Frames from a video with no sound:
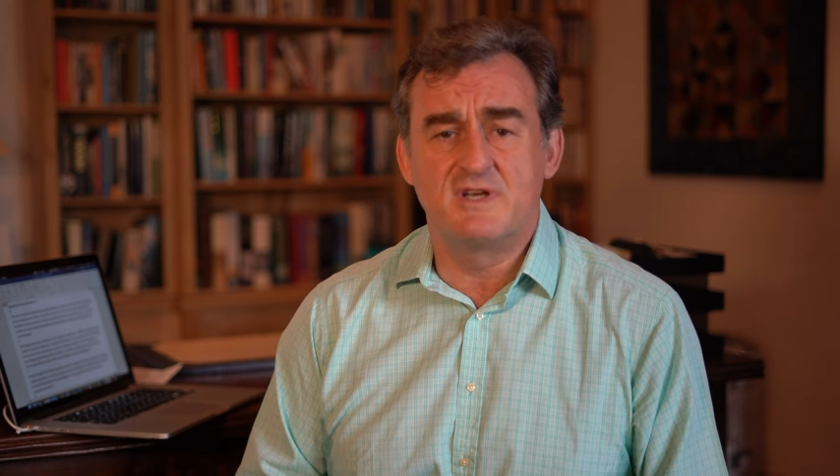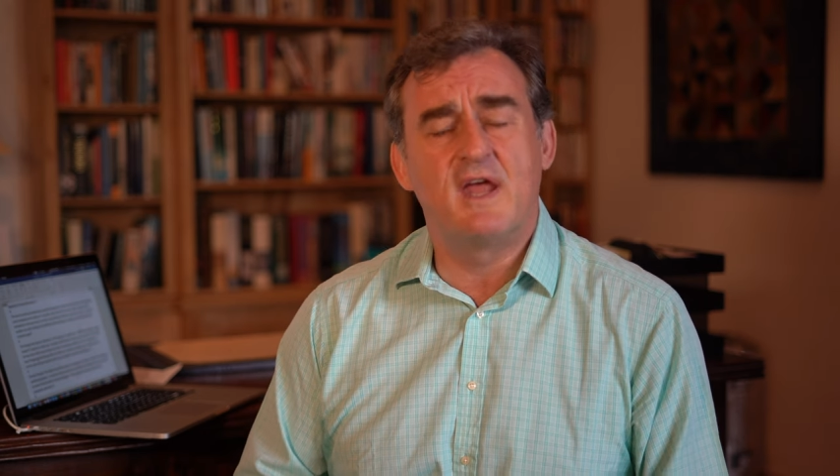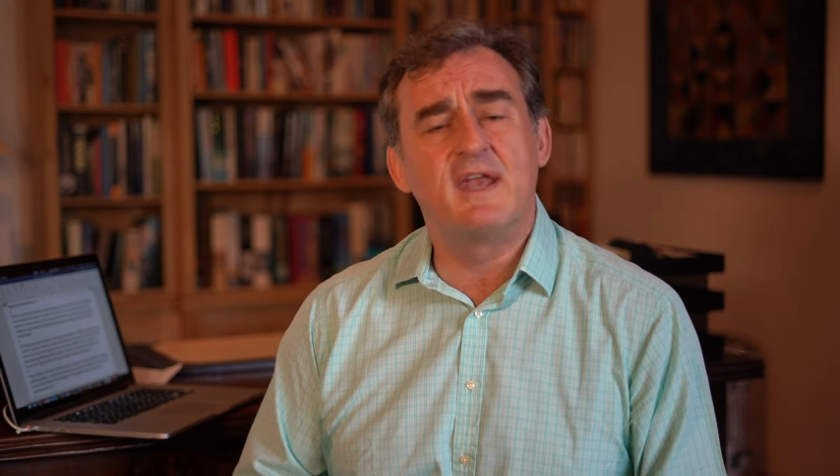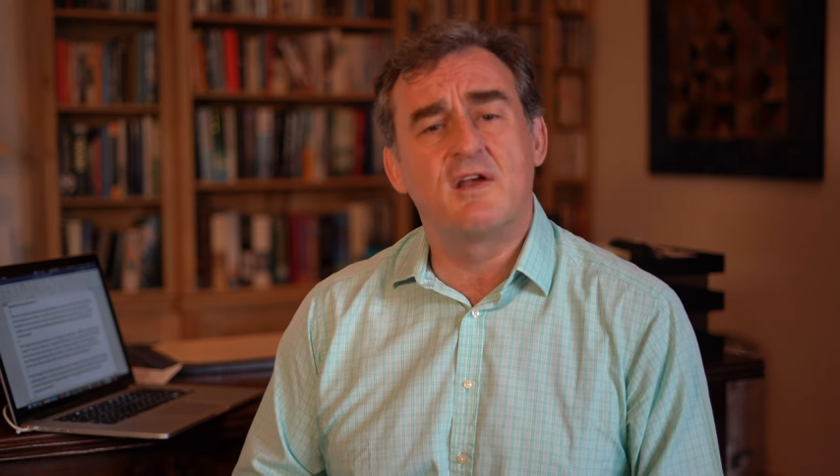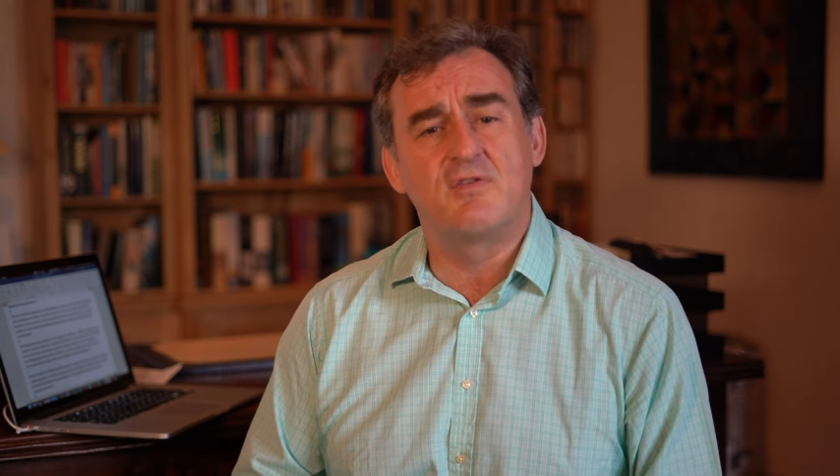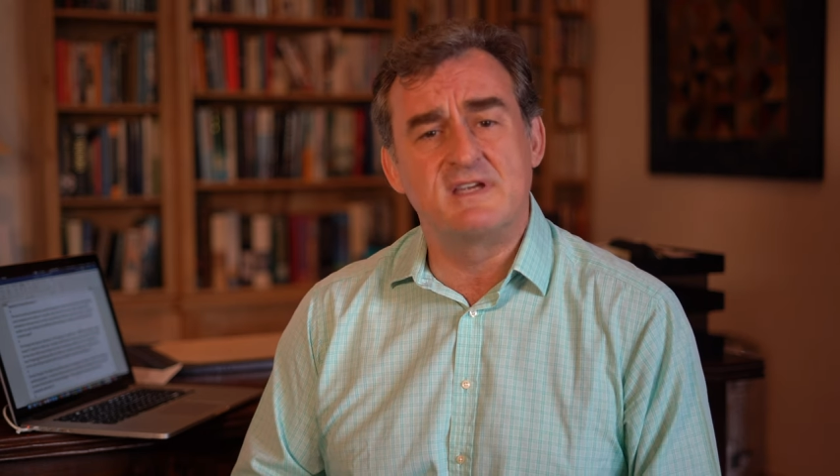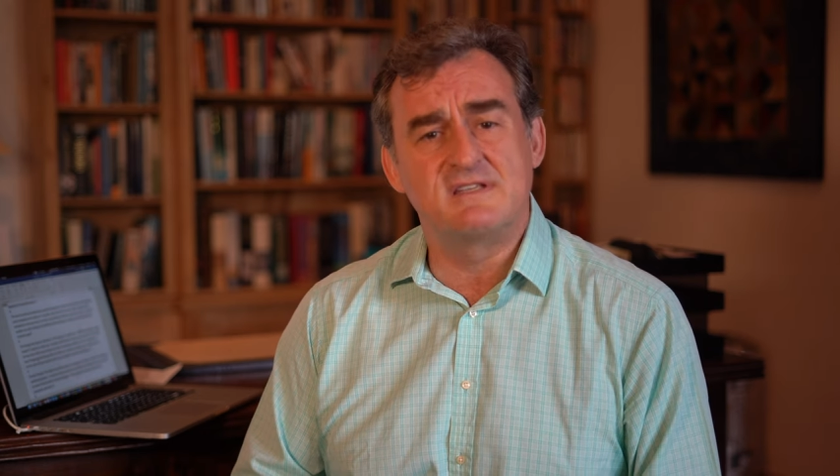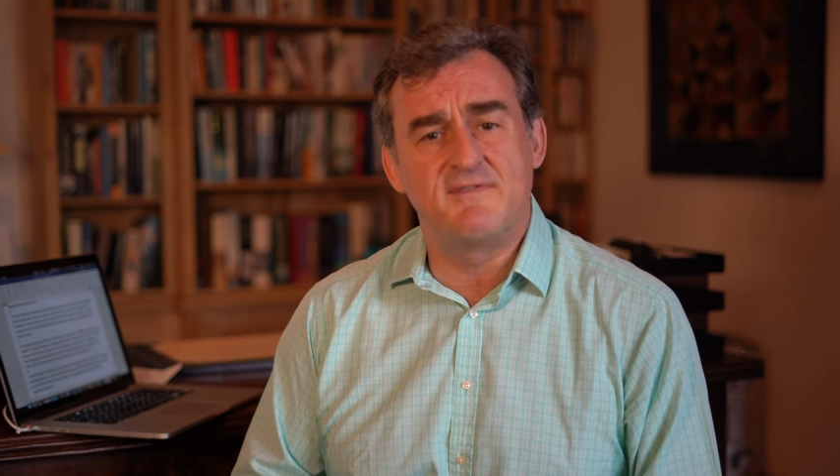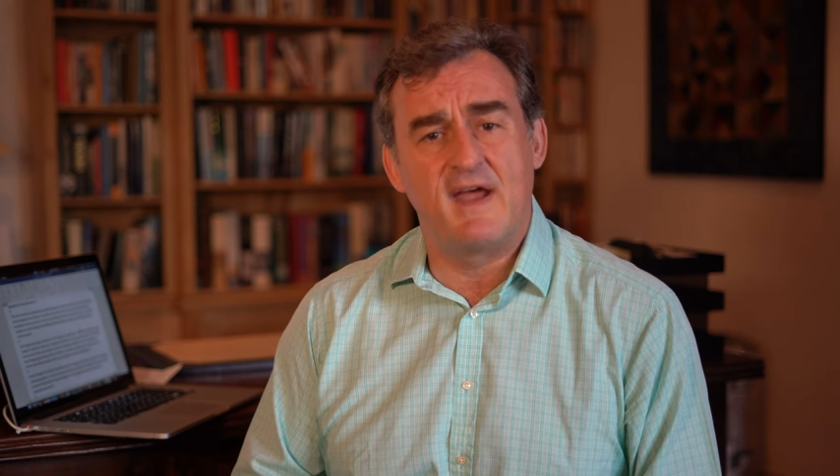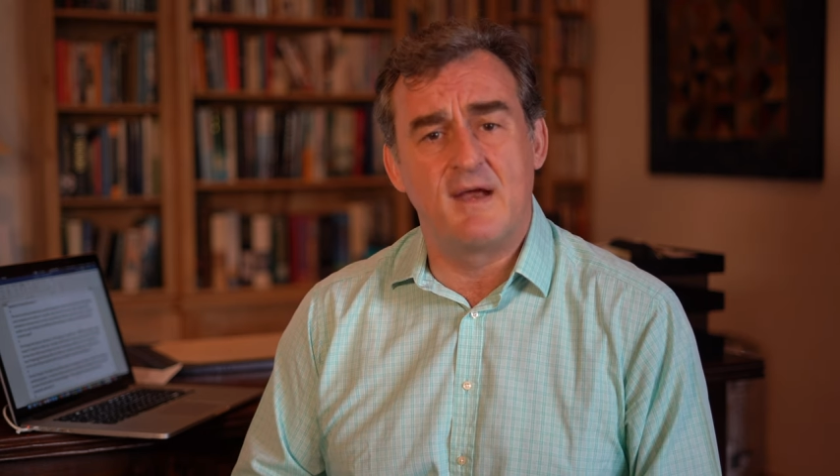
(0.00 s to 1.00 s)
and increase
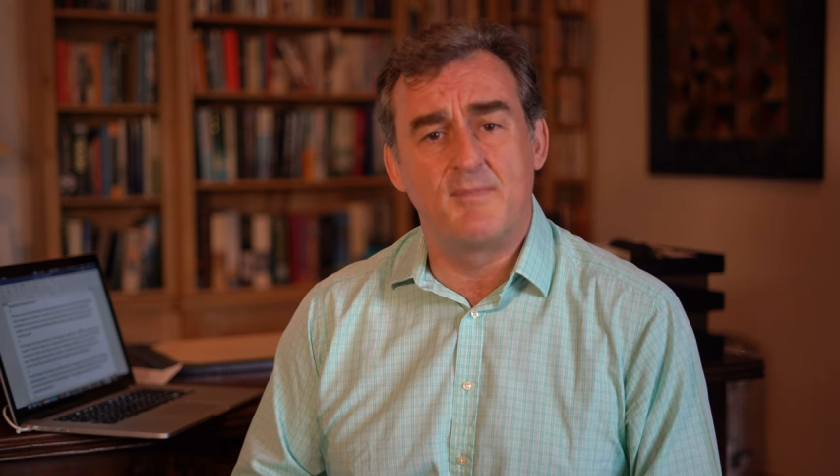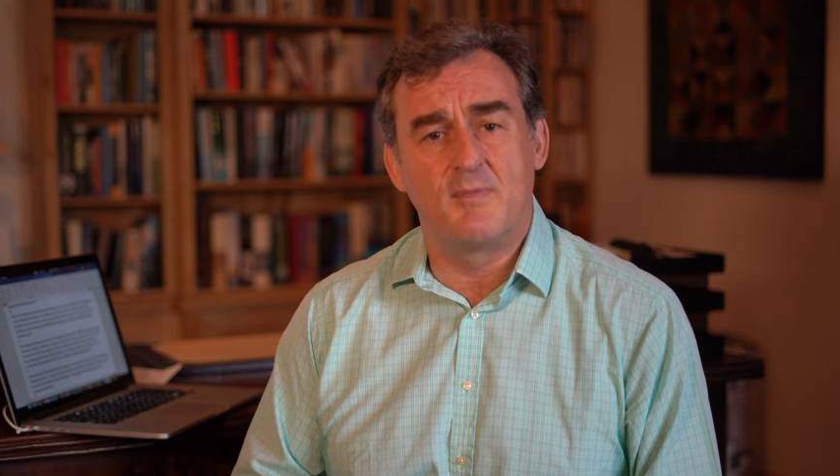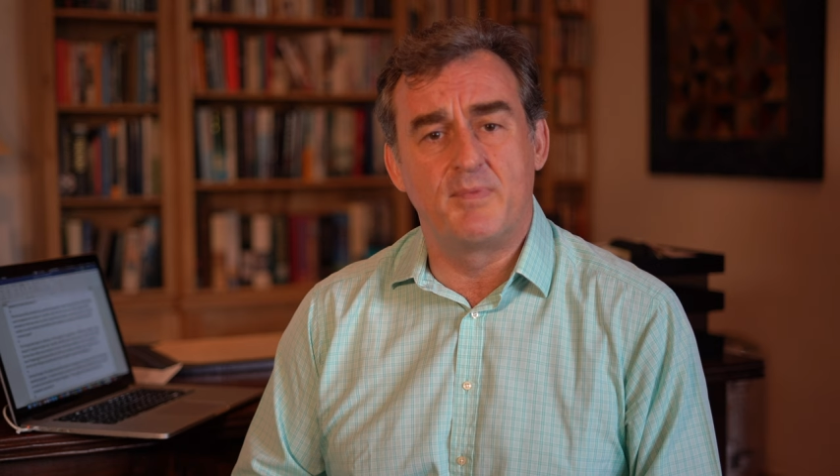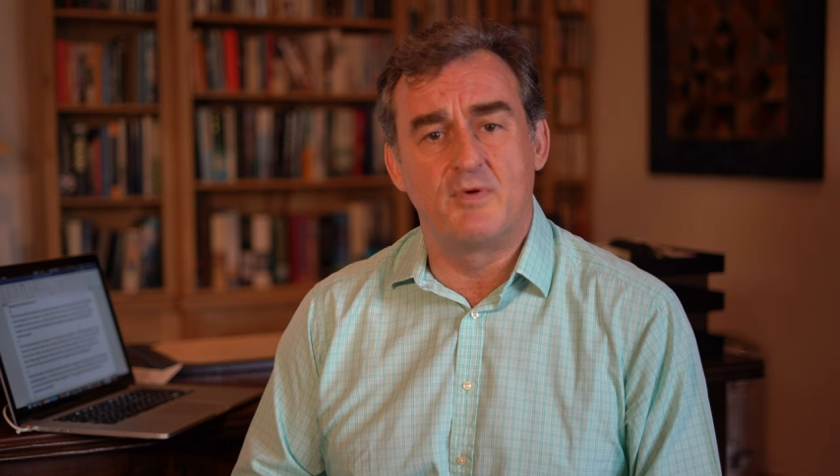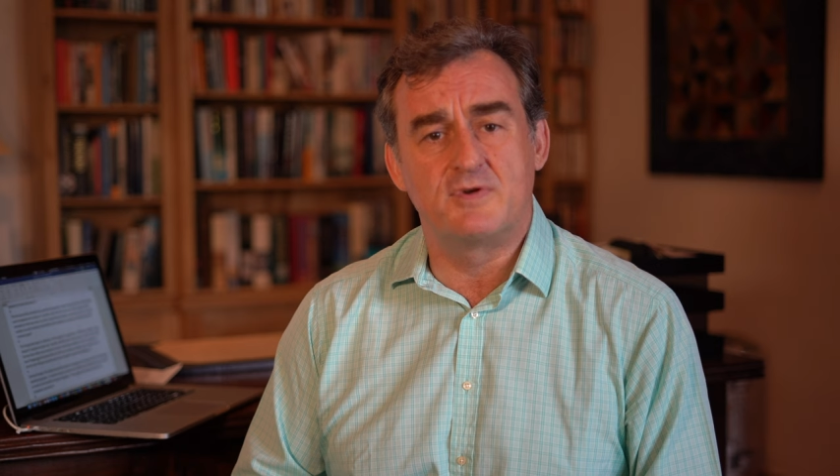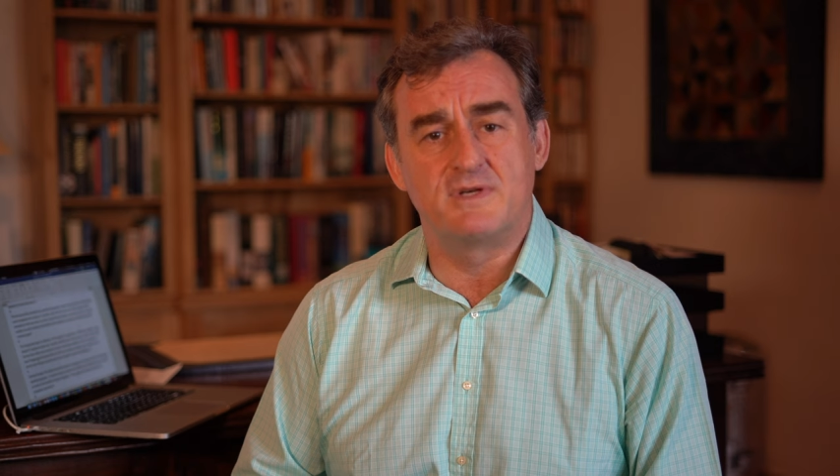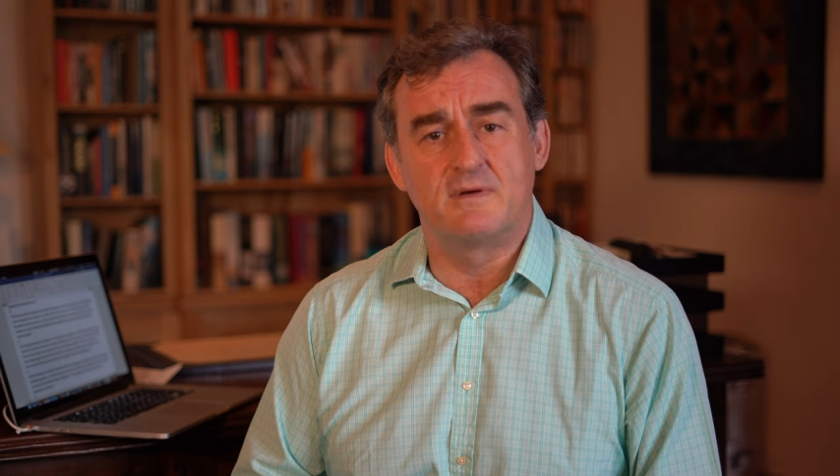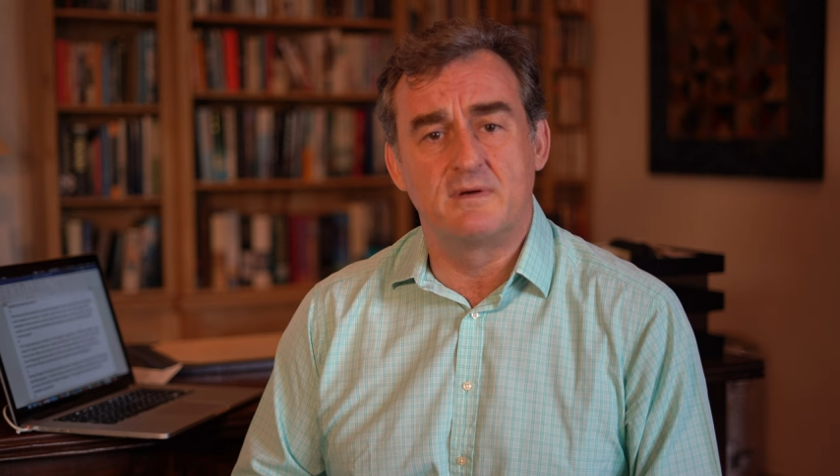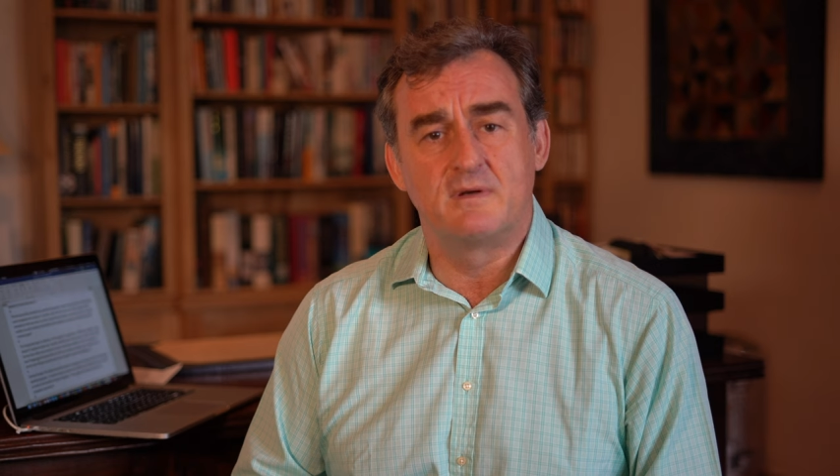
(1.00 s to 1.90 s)
the variable portion.